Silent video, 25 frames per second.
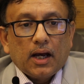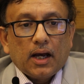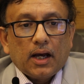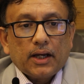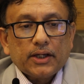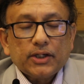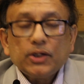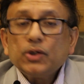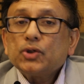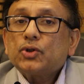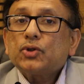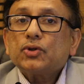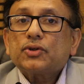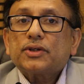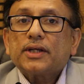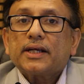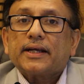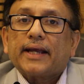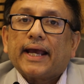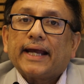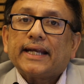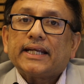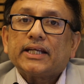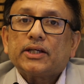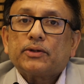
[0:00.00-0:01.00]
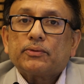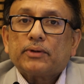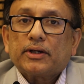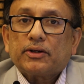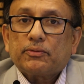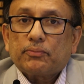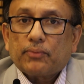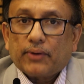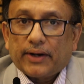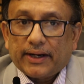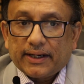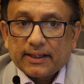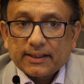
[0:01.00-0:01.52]
You should take adequate
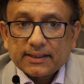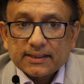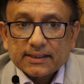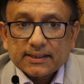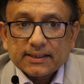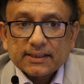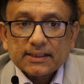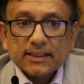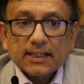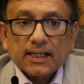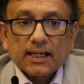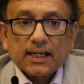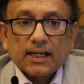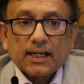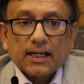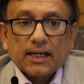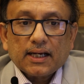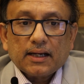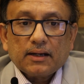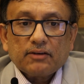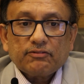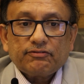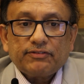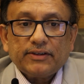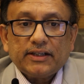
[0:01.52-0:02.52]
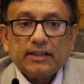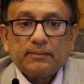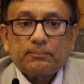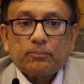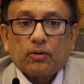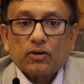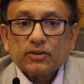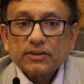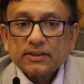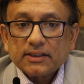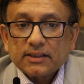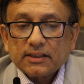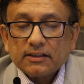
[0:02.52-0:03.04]
breaks, feel
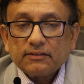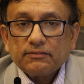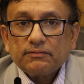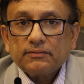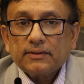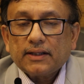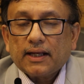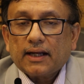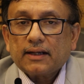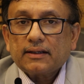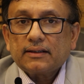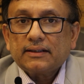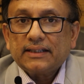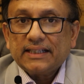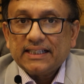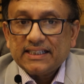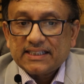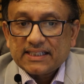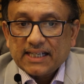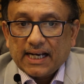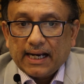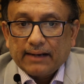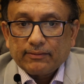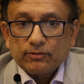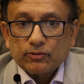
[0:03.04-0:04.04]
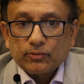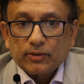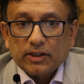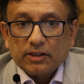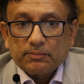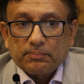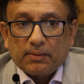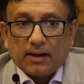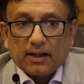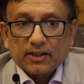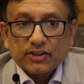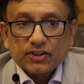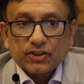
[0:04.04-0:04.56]
positive that these times will
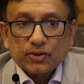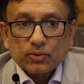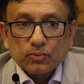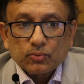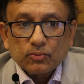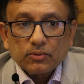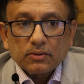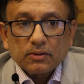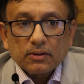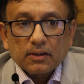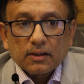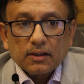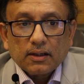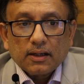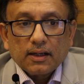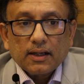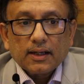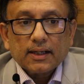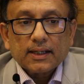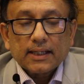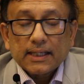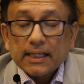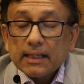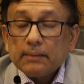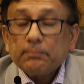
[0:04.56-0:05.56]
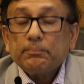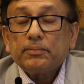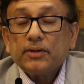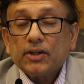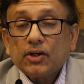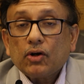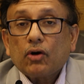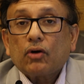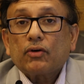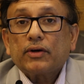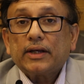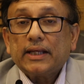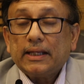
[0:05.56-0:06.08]
pass soon, keep
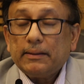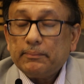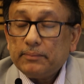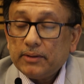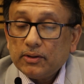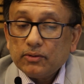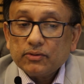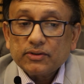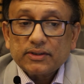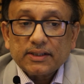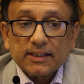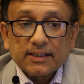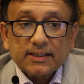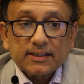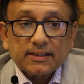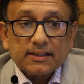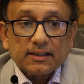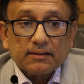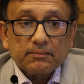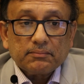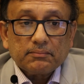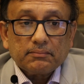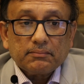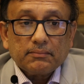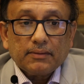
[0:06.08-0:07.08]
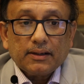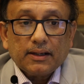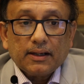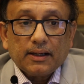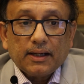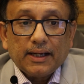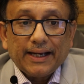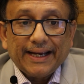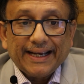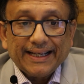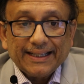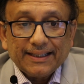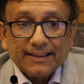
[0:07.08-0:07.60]
your immune system
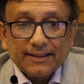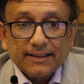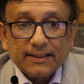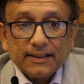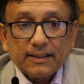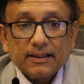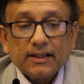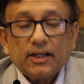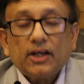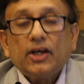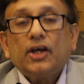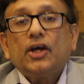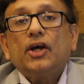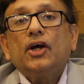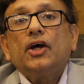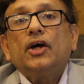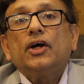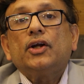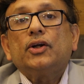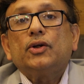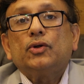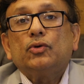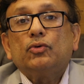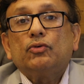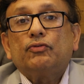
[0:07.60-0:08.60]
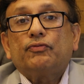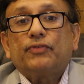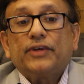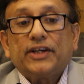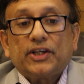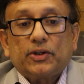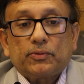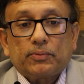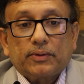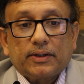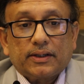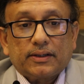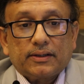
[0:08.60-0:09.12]
healthy, do
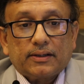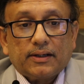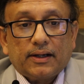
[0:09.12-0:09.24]
frequent